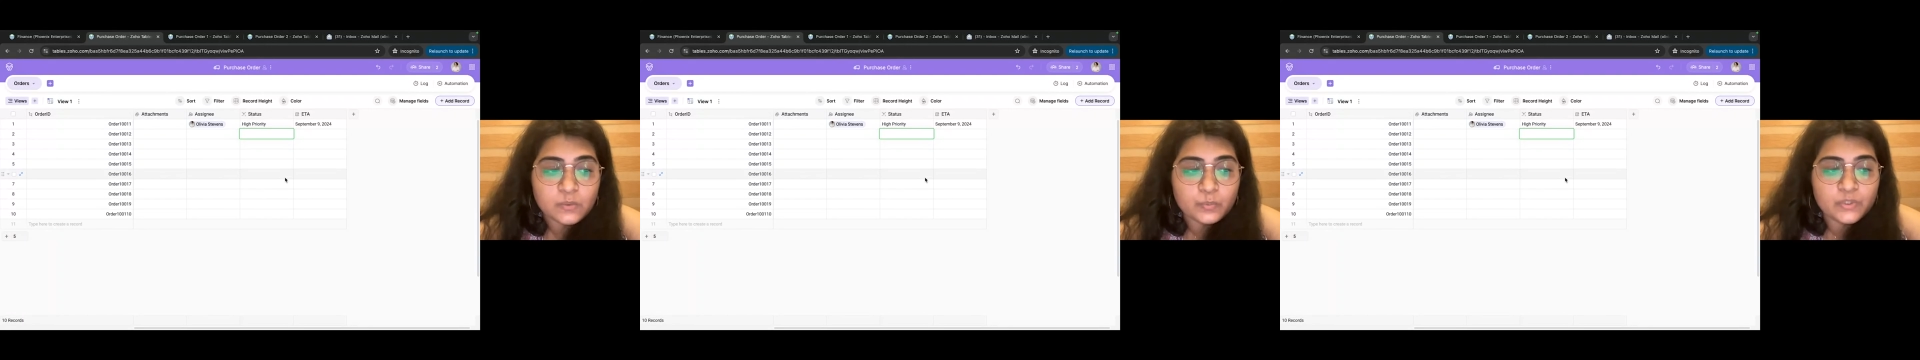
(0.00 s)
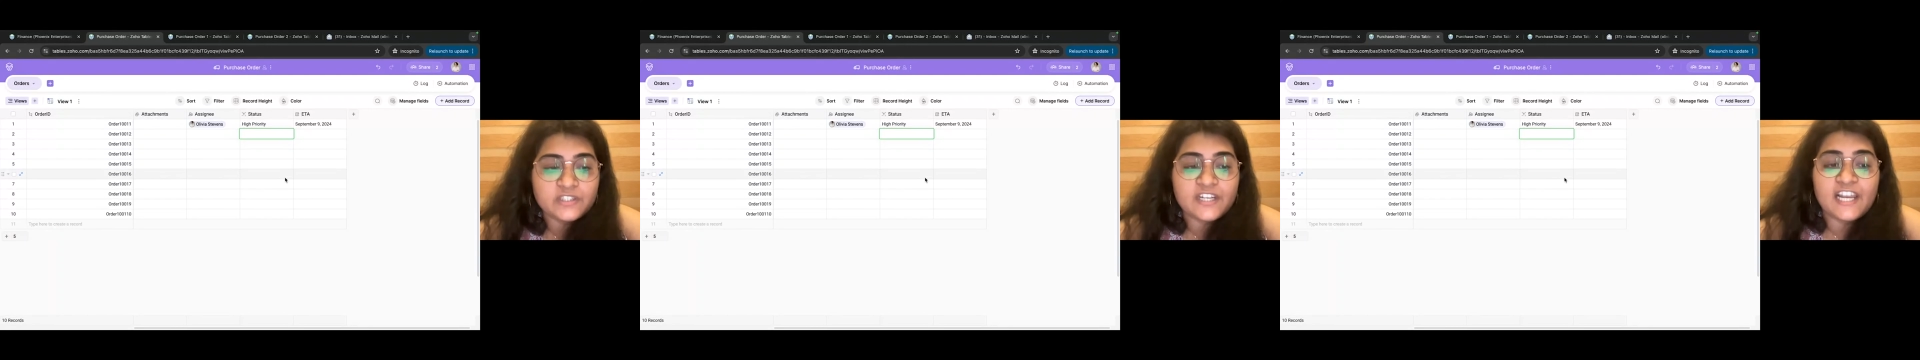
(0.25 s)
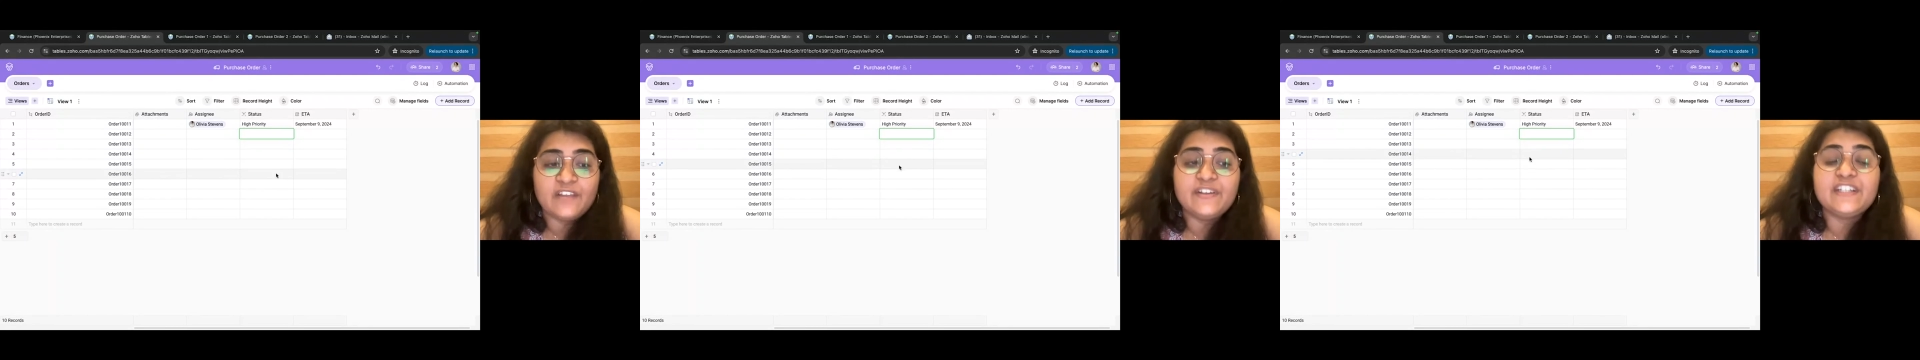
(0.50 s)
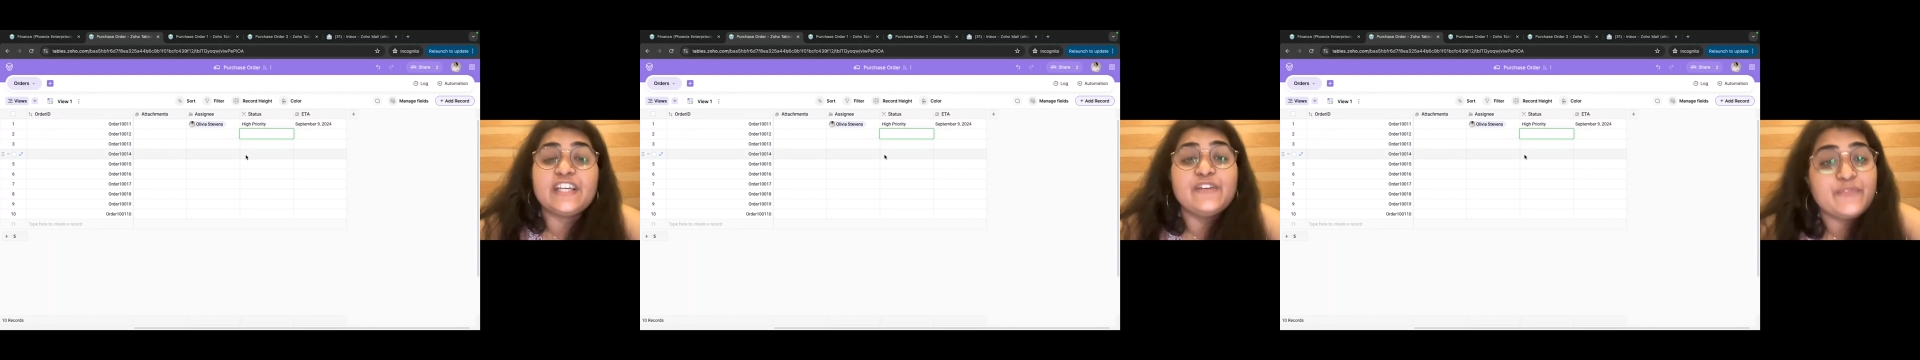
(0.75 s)
with
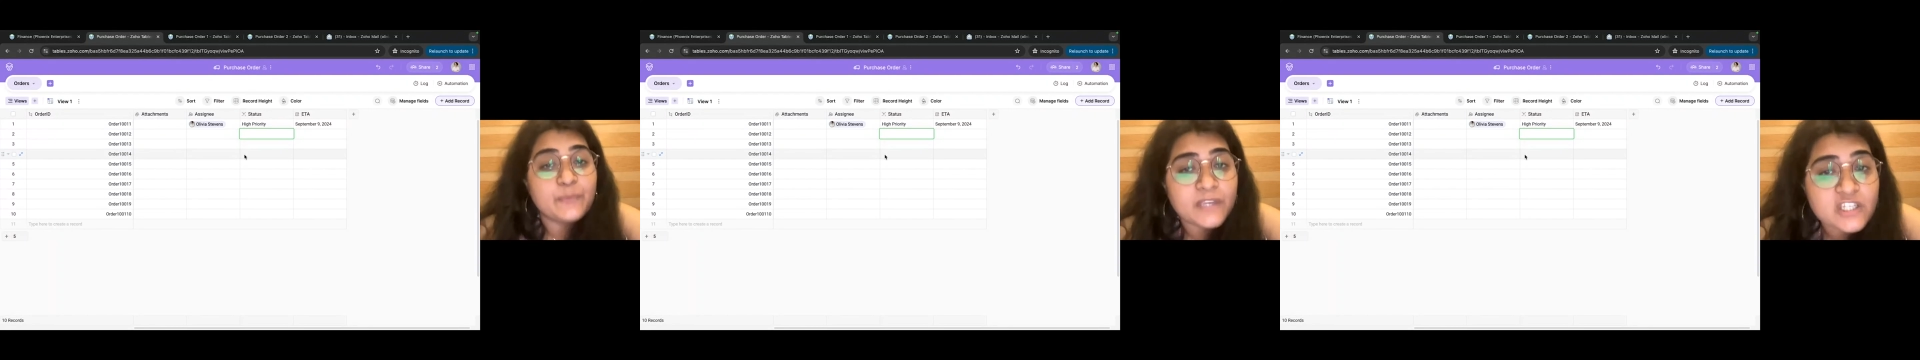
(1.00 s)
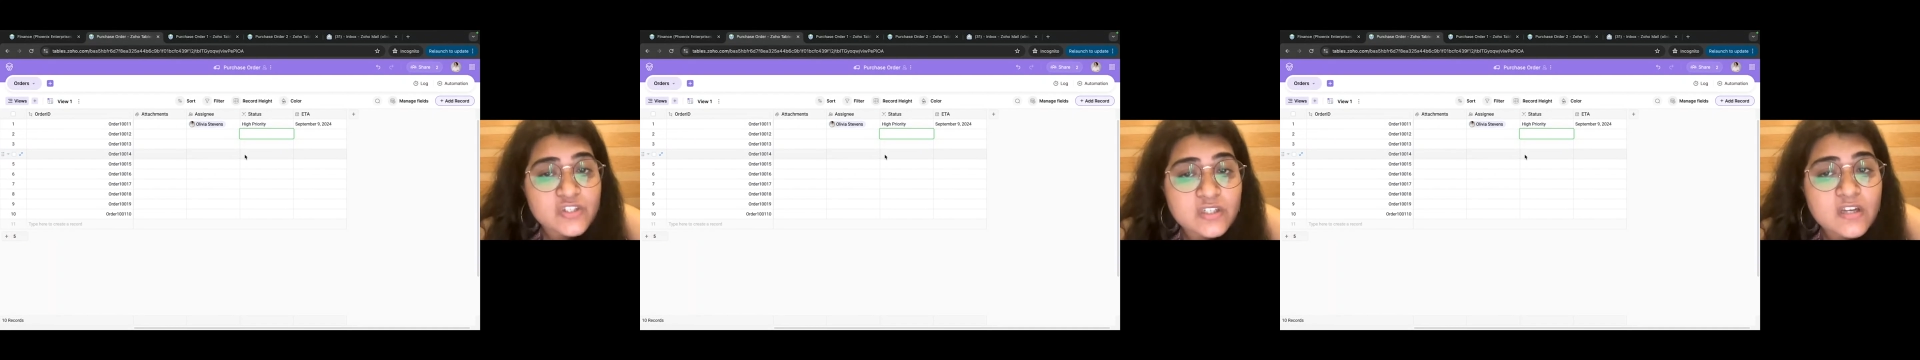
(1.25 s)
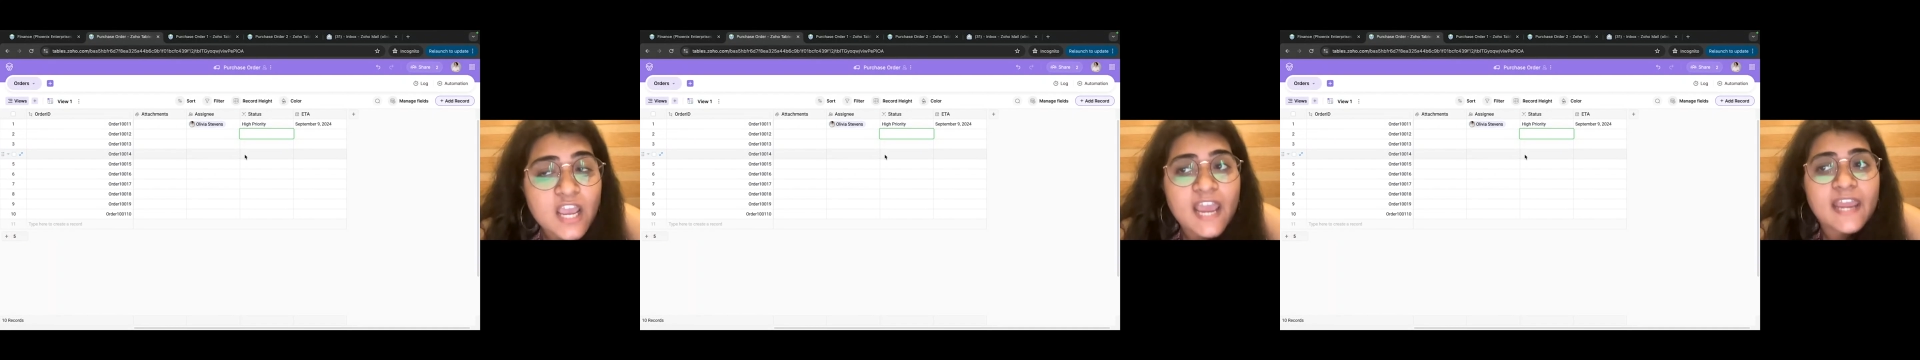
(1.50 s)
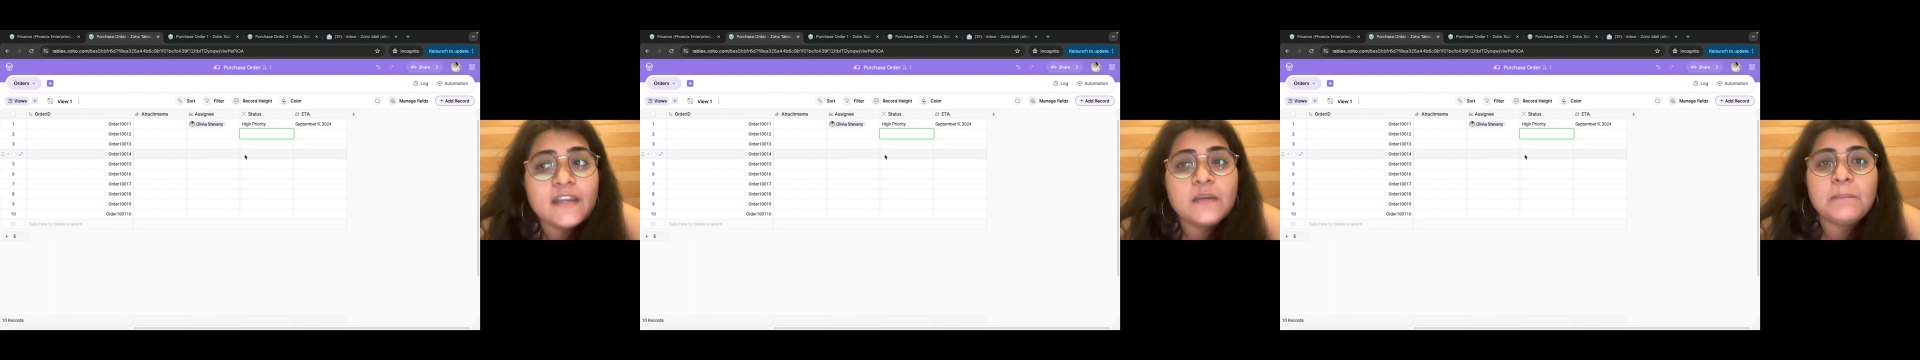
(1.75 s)
relevant information
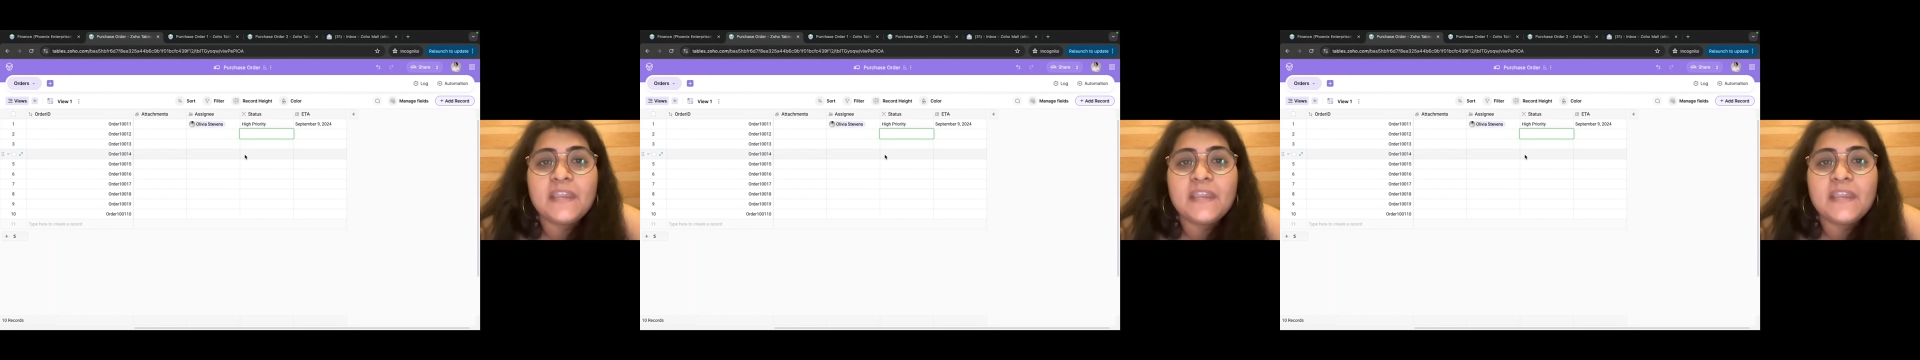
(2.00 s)
and